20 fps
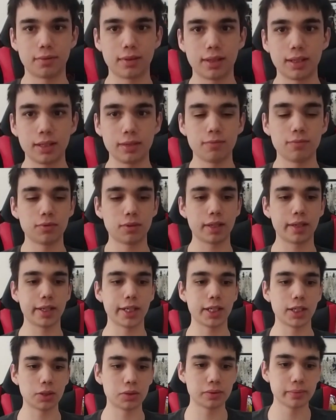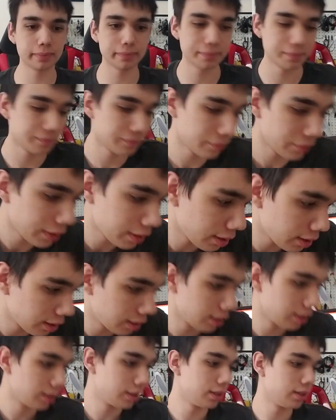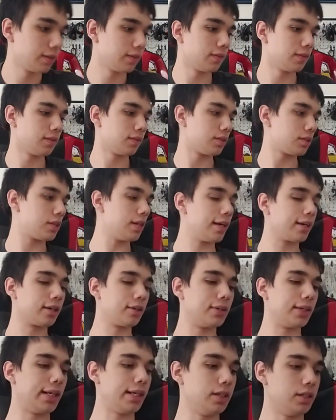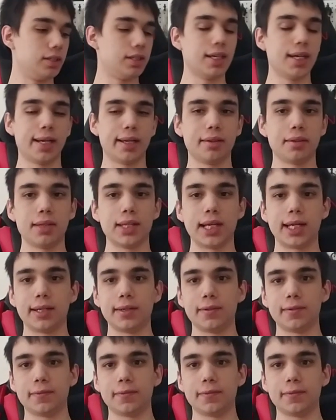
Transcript: the video, Sakurai said that